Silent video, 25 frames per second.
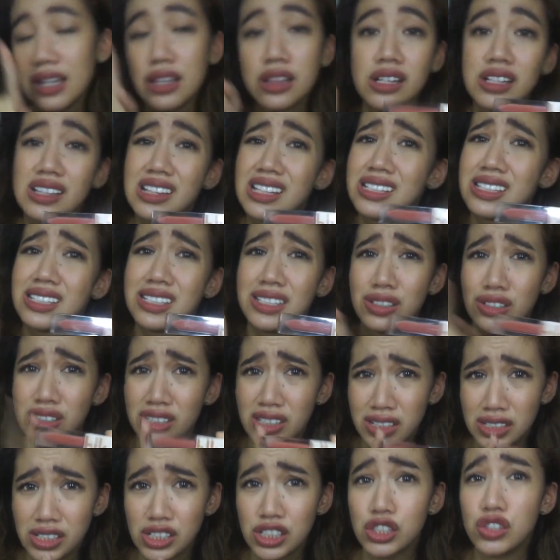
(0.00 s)
I think this
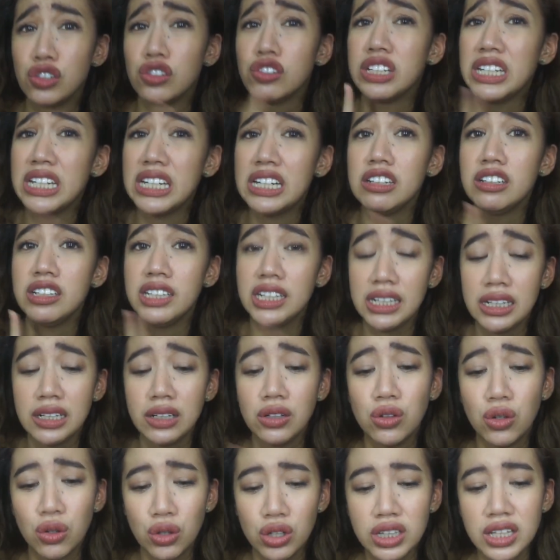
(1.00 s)
is really,
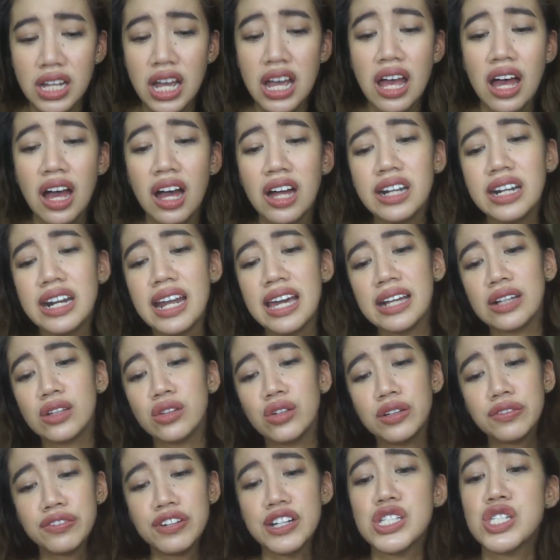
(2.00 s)
really good. Unlike
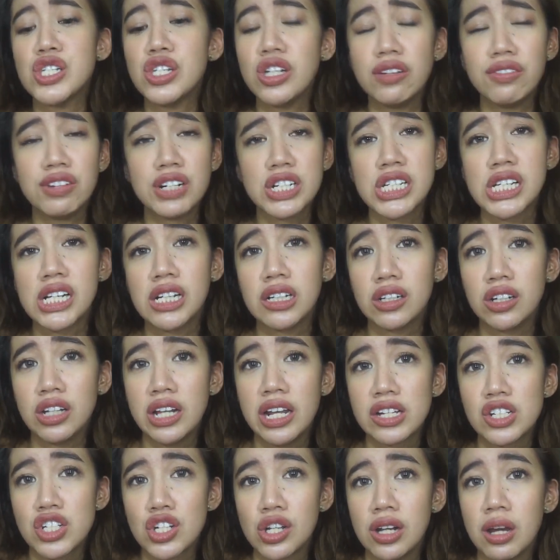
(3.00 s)
ng first Universal
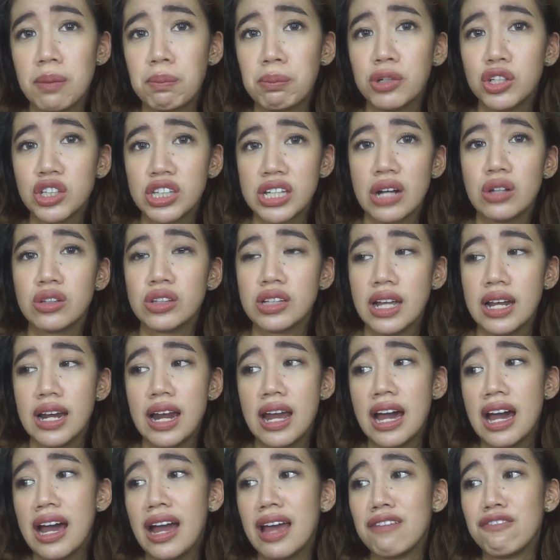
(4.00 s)
Collection na put out
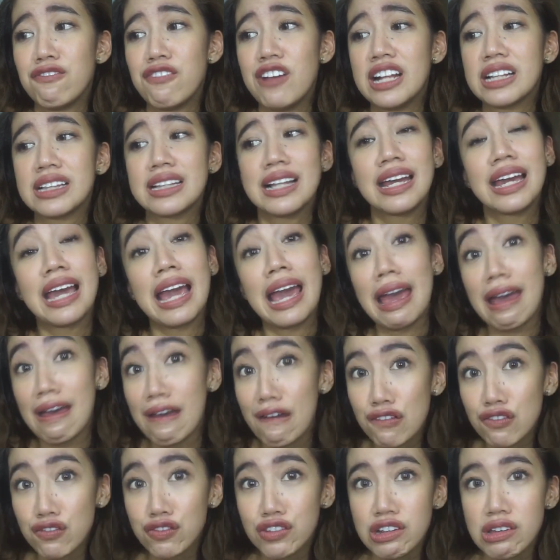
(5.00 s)
nila, I felt like
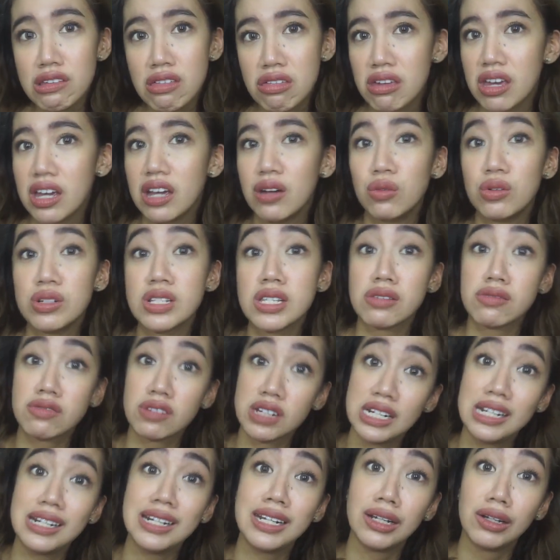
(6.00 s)
everything was
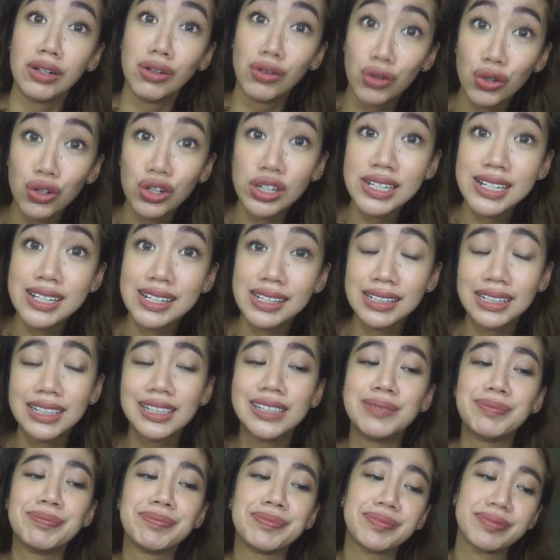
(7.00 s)
really good.
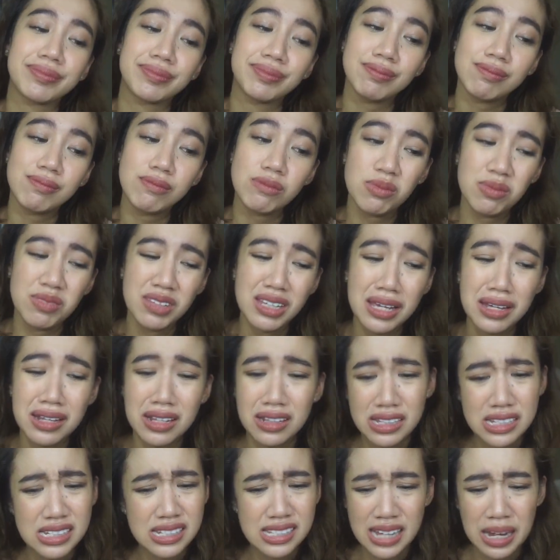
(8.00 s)

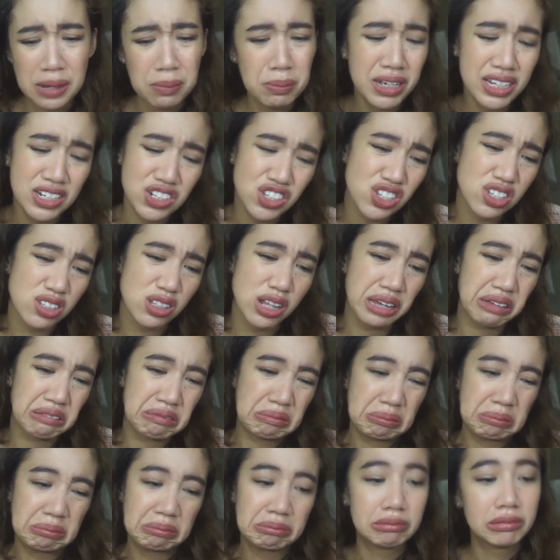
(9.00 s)
This time, I just like,
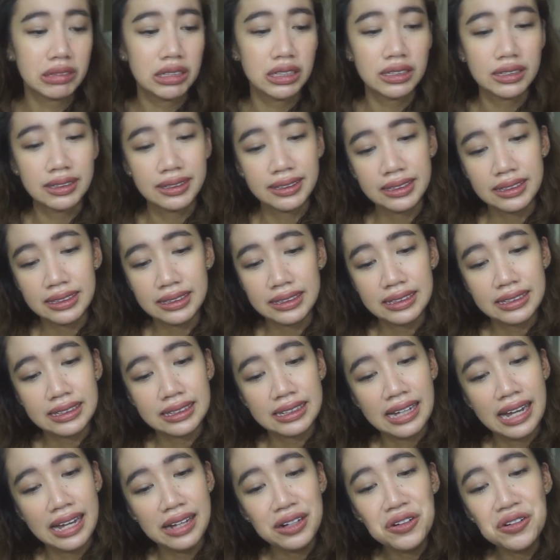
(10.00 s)

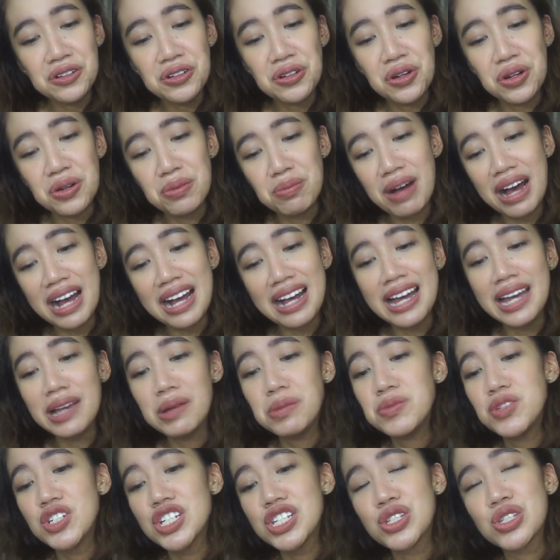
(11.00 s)
I don't know, baka
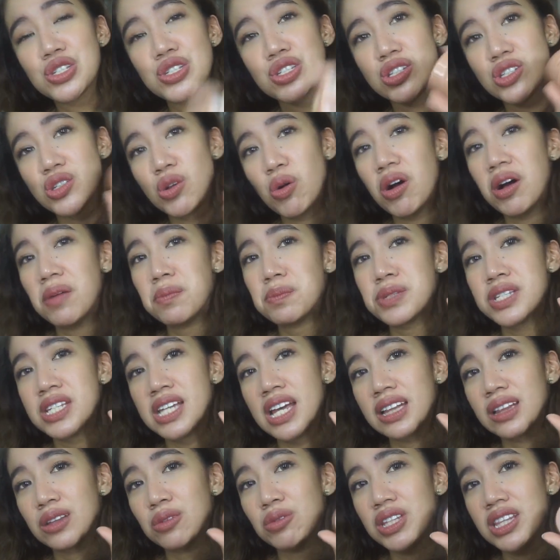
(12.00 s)
I'm just so
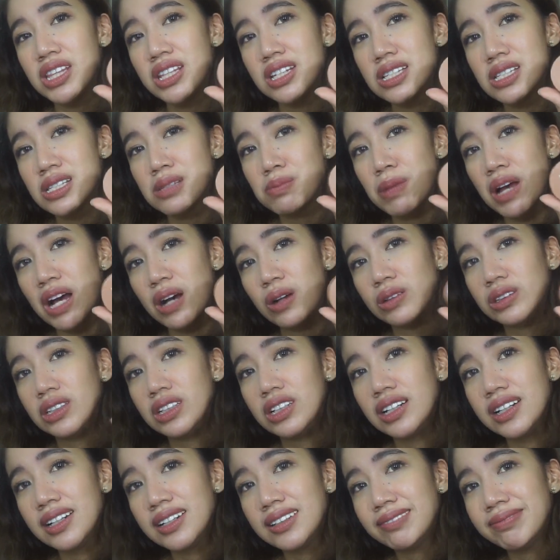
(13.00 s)
upset with this
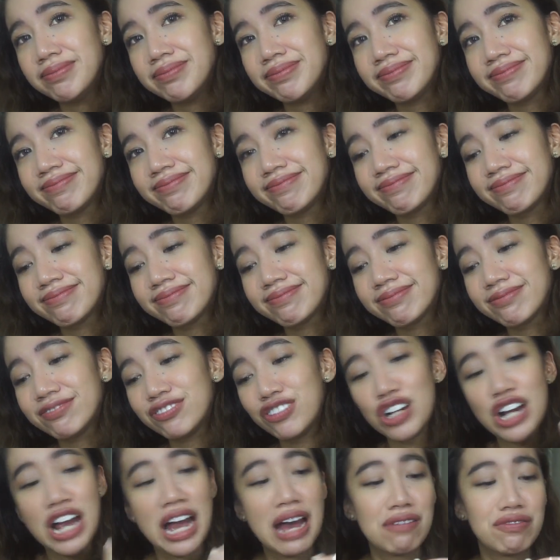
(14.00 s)
powder
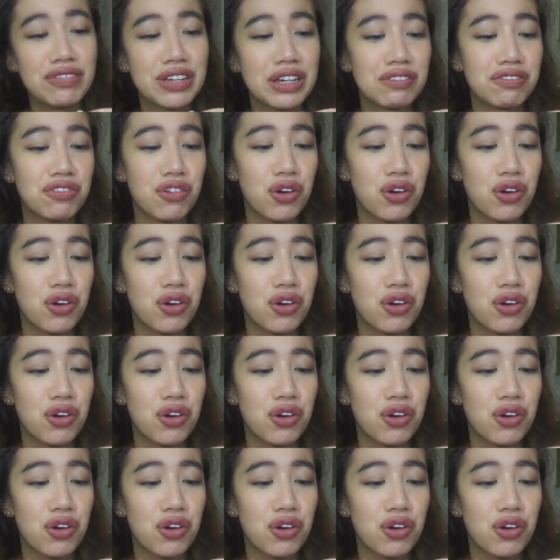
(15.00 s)
for having